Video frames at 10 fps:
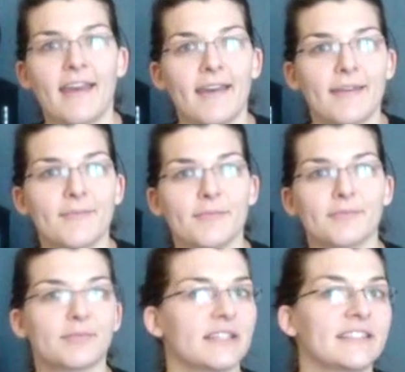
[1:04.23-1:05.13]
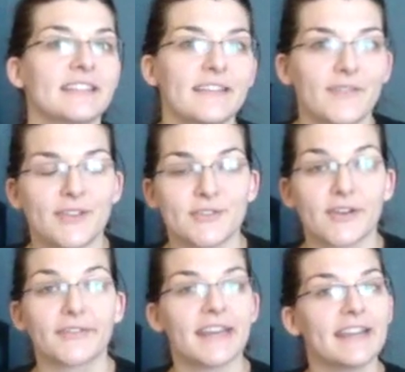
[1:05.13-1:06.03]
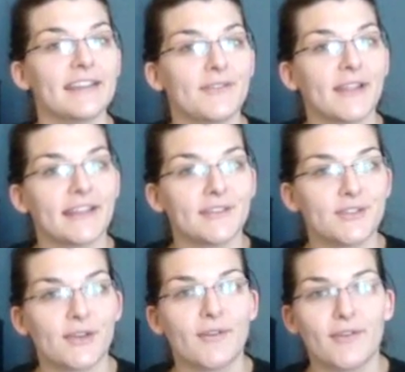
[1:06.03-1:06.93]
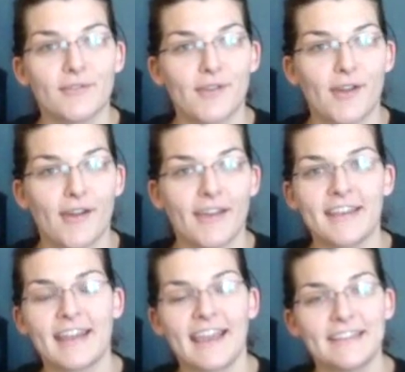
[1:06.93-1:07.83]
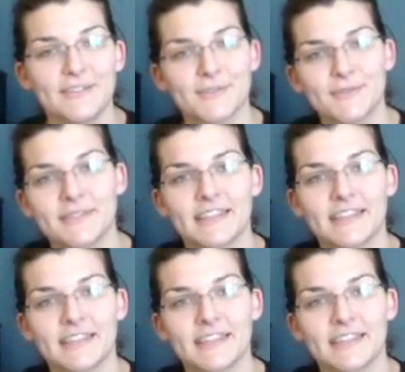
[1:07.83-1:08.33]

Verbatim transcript: um, please leave a star rating if you like the show over on iTunes.